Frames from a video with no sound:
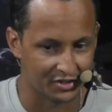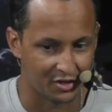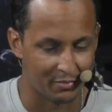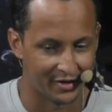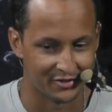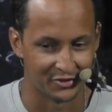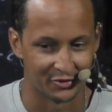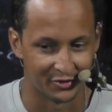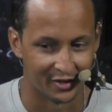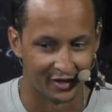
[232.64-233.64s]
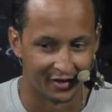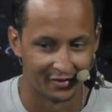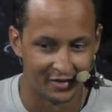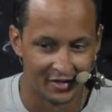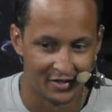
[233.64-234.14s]
is it compared
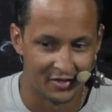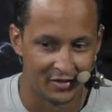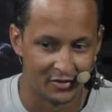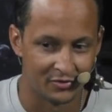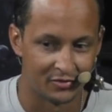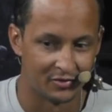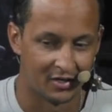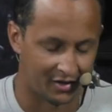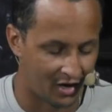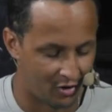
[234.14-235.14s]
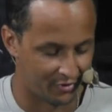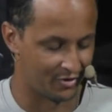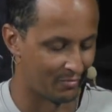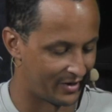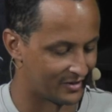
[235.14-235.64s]
to,
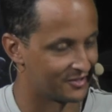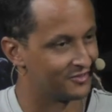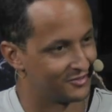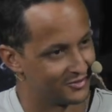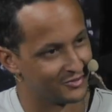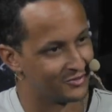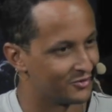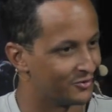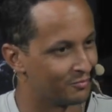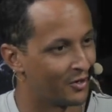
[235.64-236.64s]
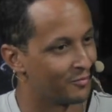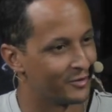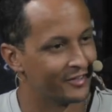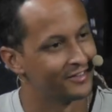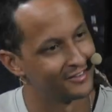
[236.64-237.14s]
hard comparison to
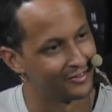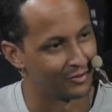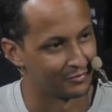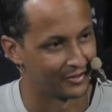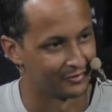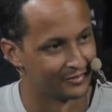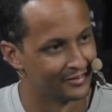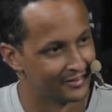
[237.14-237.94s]
Burnaby, your hometown?